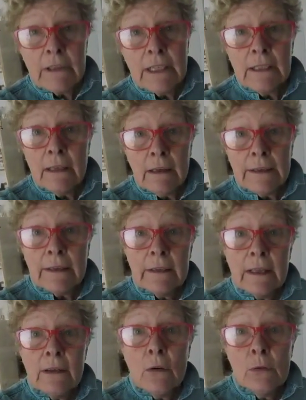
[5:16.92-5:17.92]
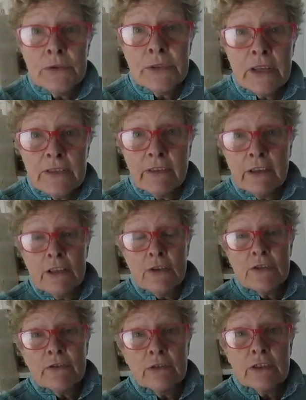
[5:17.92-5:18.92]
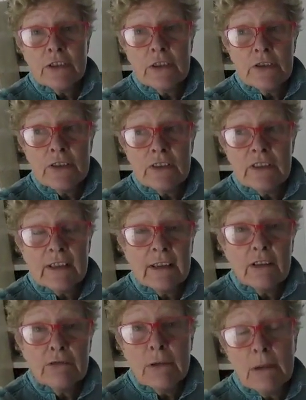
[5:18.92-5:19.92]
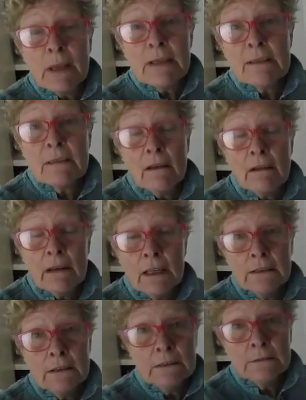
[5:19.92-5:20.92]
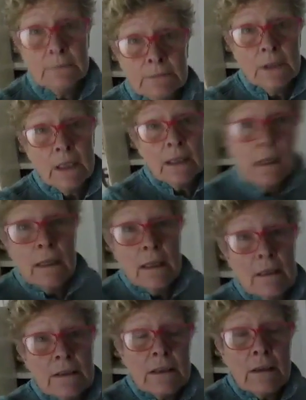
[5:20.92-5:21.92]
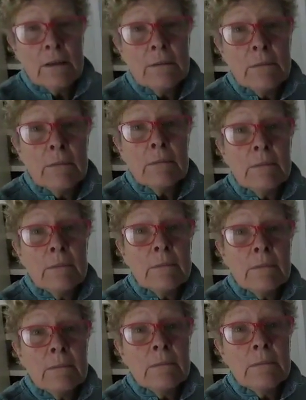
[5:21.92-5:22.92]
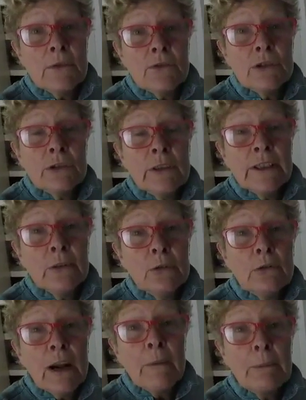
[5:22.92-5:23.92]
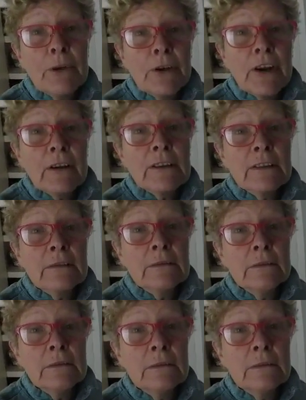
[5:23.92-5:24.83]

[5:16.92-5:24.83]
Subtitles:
I really like it. It also is very useful because I use it to take off my mascara. So, truly an all-round product.